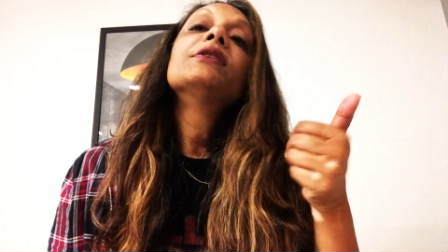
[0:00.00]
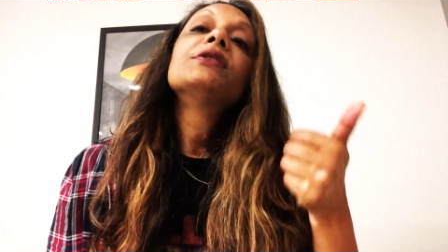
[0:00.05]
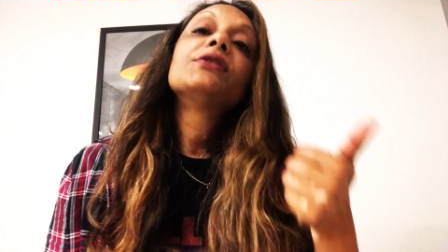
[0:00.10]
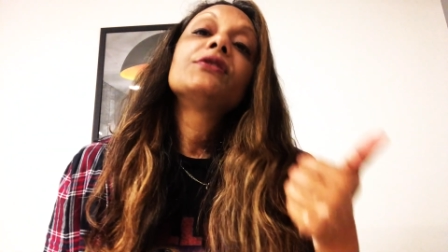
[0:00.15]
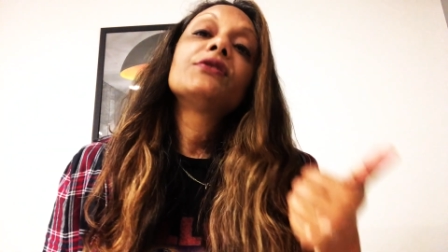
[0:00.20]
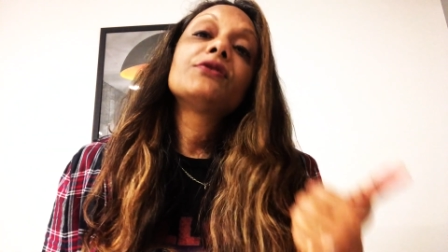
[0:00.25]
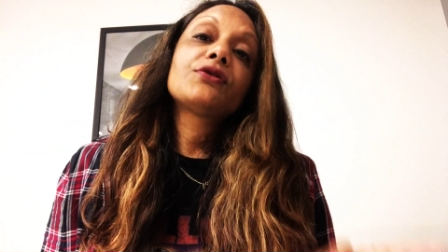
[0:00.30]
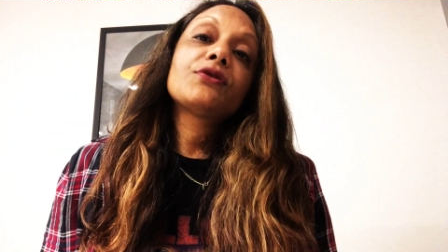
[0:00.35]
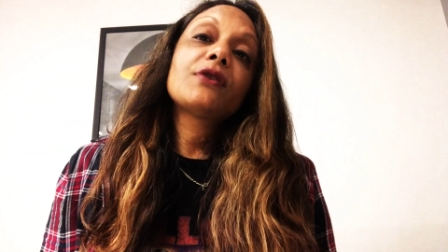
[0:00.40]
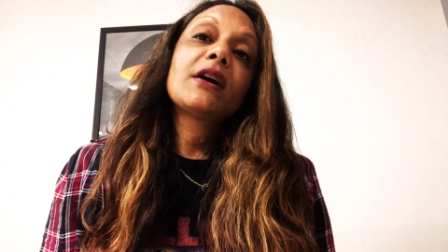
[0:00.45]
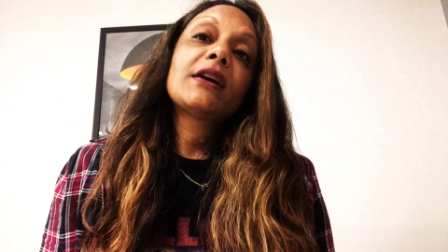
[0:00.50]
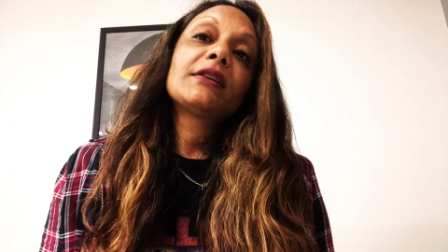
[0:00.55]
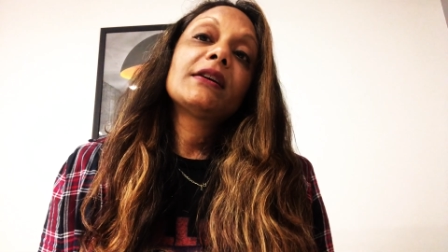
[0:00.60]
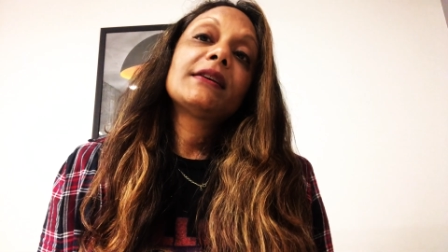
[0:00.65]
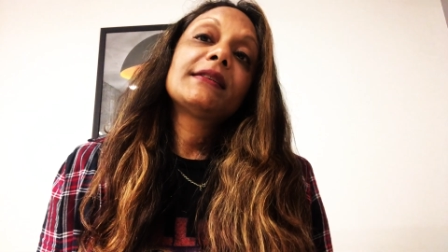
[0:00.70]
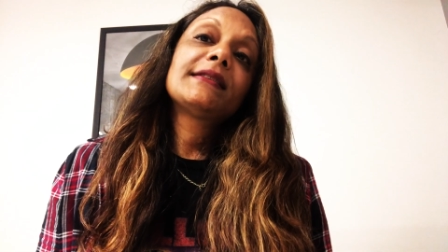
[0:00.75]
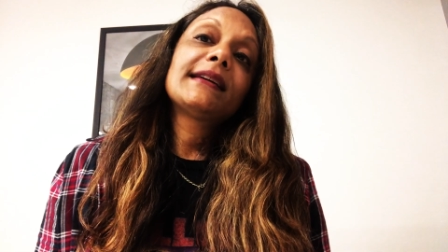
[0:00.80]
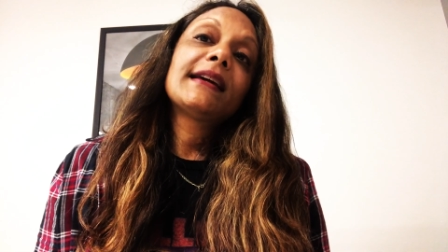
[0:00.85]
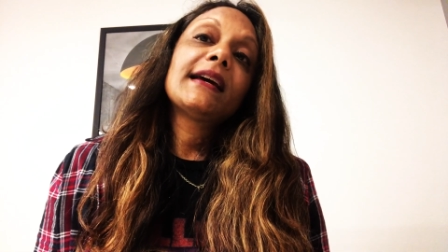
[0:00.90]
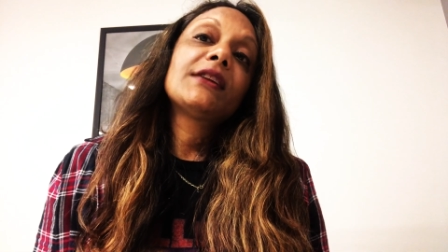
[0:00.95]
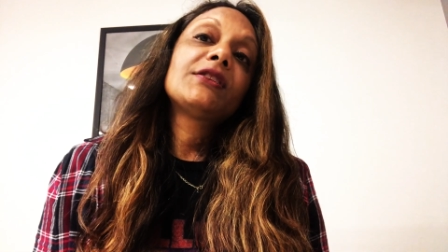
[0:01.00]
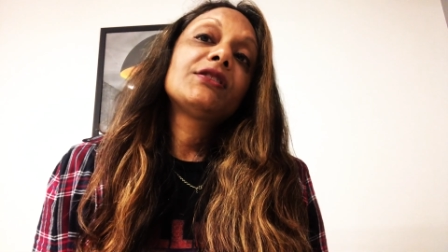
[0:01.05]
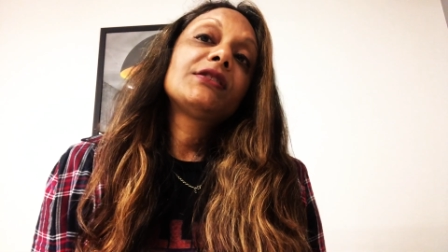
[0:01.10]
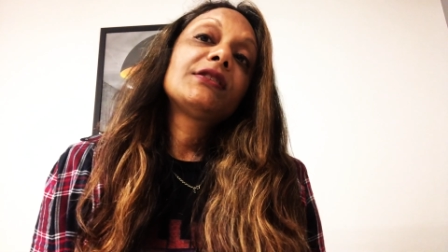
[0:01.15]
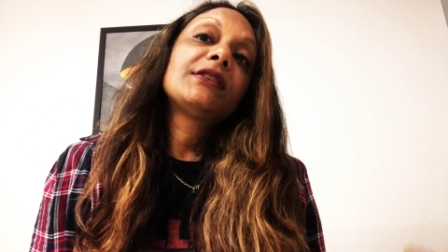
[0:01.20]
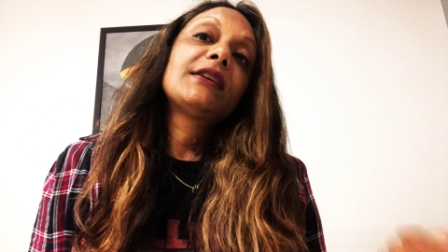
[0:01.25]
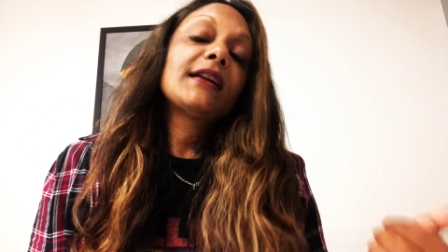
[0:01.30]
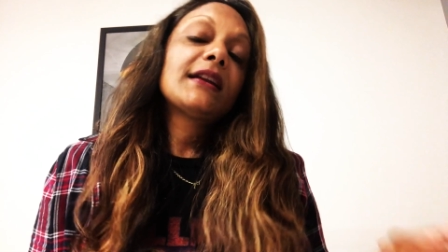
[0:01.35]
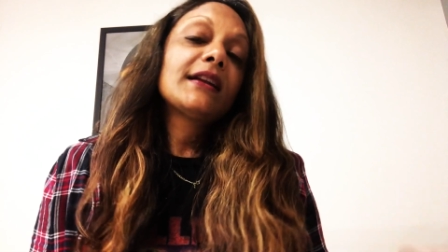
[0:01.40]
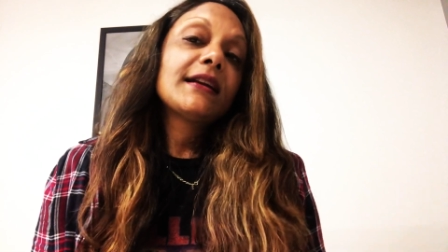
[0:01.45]
you're trying not to get,
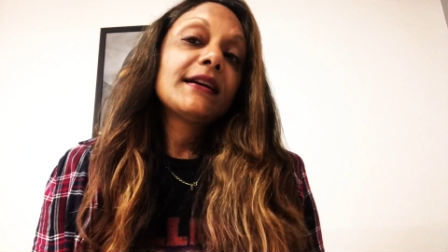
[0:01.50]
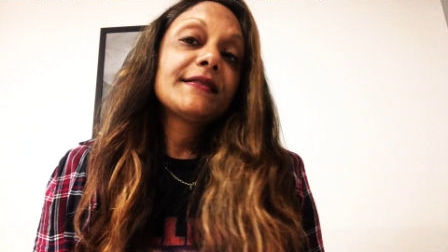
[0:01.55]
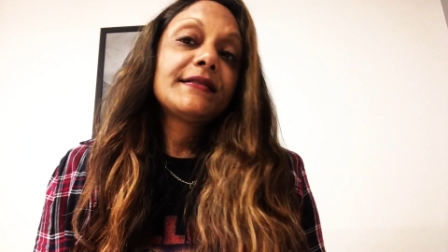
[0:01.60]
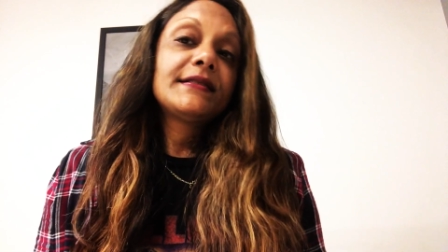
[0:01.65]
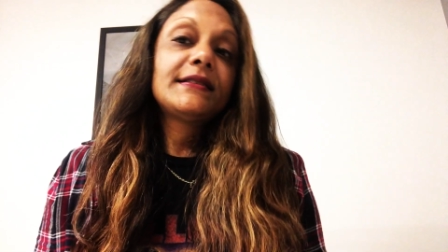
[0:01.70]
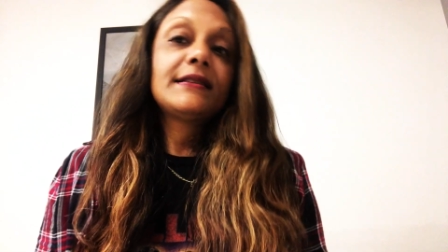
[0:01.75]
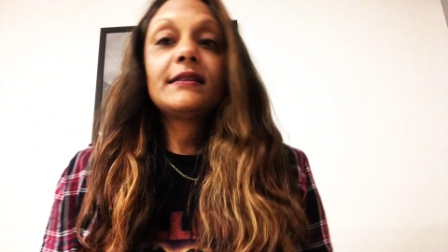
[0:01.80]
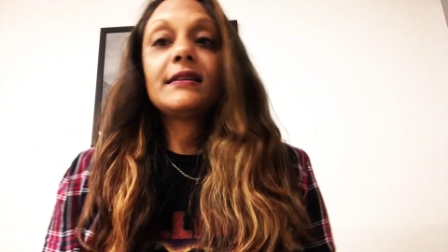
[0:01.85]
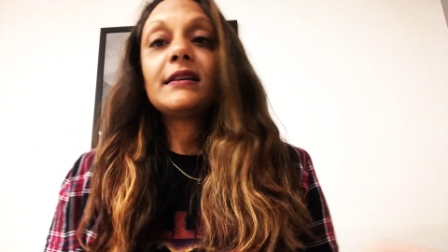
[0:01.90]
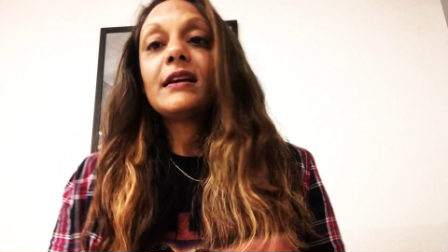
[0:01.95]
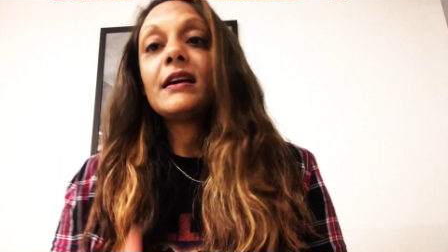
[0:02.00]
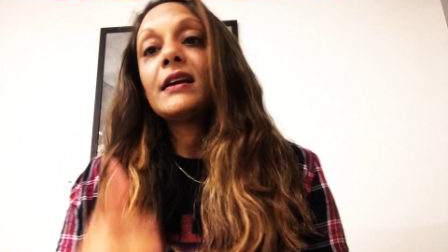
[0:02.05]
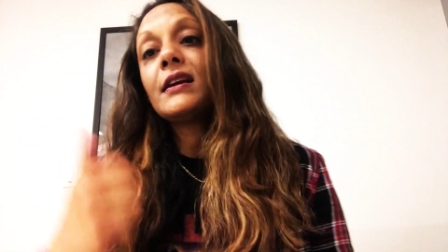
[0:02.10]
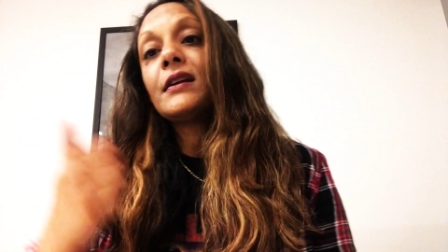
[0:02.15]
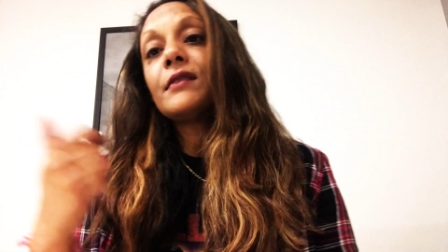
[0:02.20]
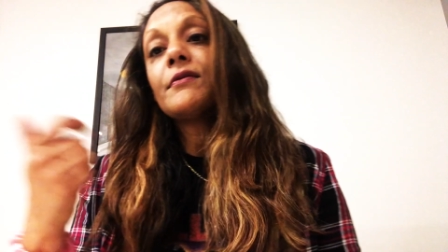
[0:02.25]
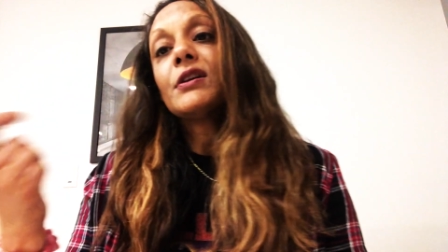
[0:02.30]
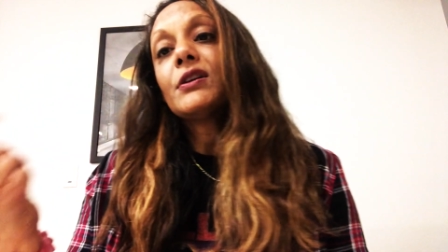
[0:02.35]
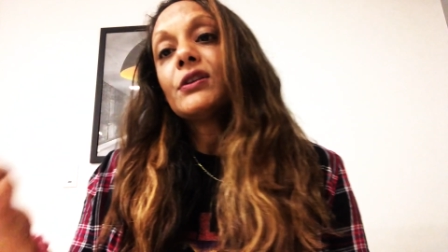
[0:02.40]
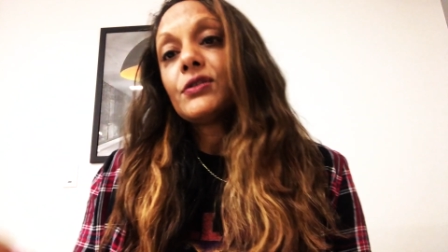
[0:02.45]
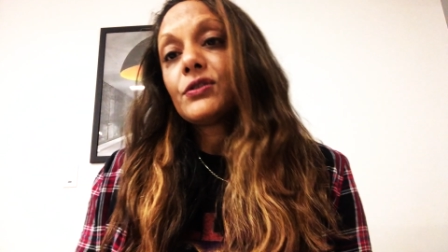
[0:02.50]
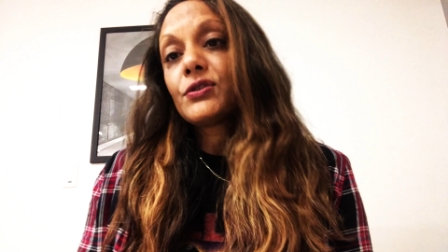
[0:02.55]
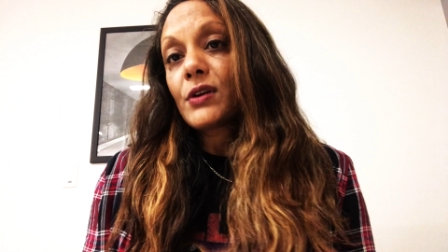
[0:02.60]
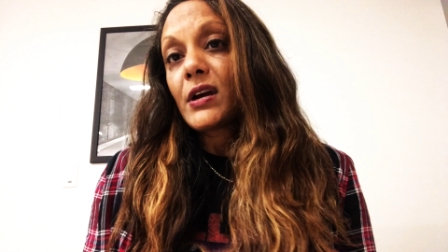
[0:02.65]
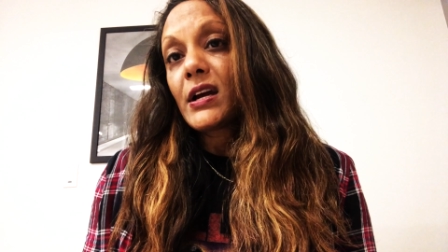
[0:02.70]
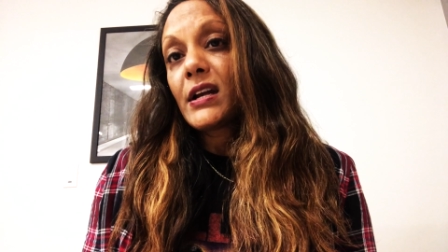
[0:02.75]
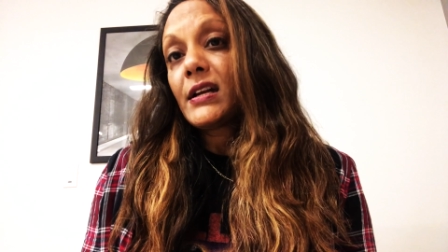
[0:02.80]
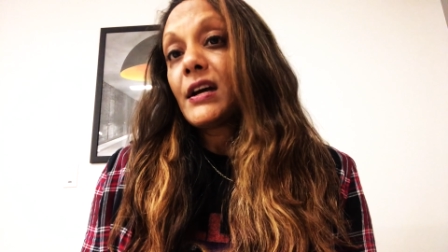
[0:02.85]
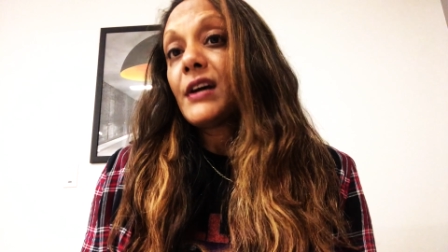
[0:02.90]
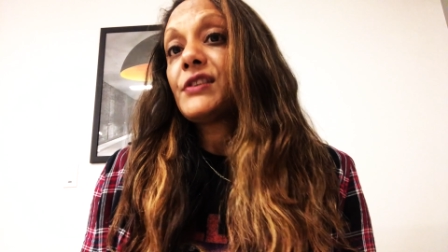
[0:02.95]
get an STD, you're
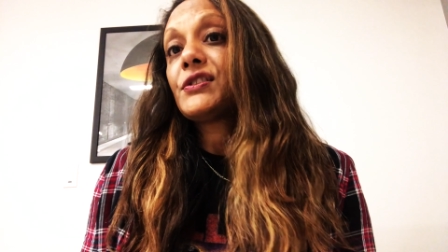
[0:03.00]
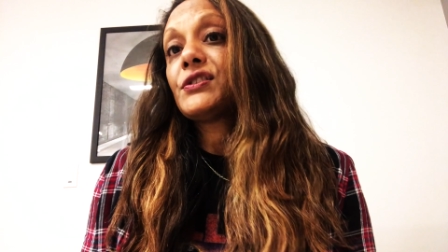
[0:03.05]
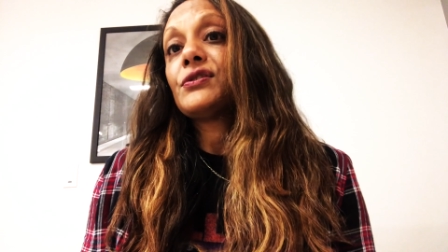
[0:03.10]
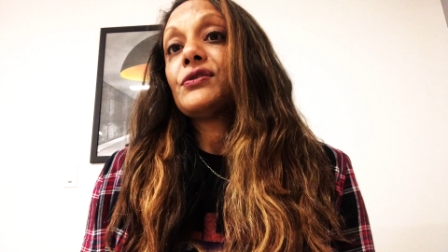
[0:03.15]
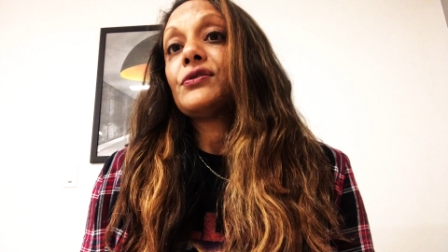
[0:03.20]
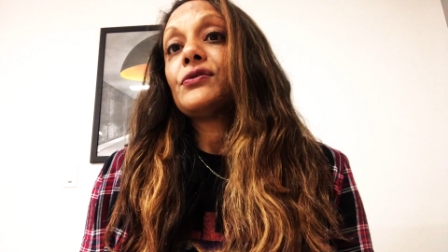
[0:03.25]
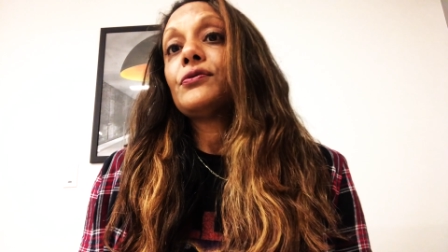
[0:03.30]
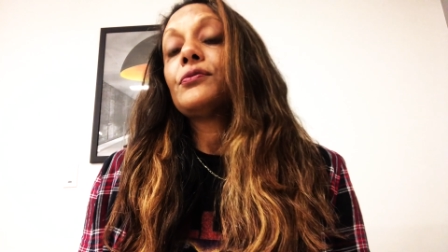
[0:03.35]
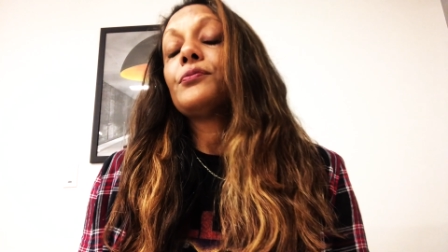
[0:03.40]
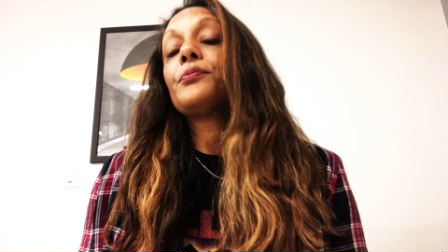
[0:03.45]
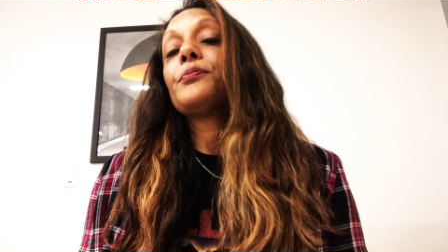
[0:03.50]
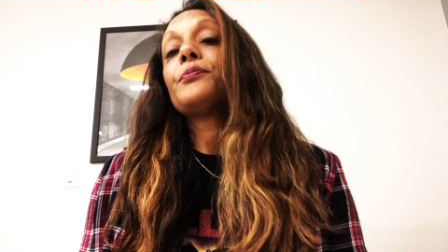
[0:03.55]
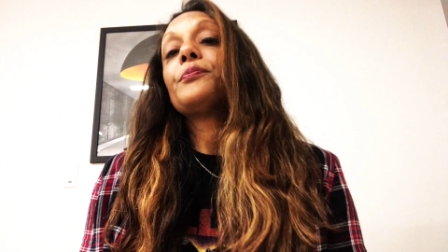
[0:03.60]
trying not to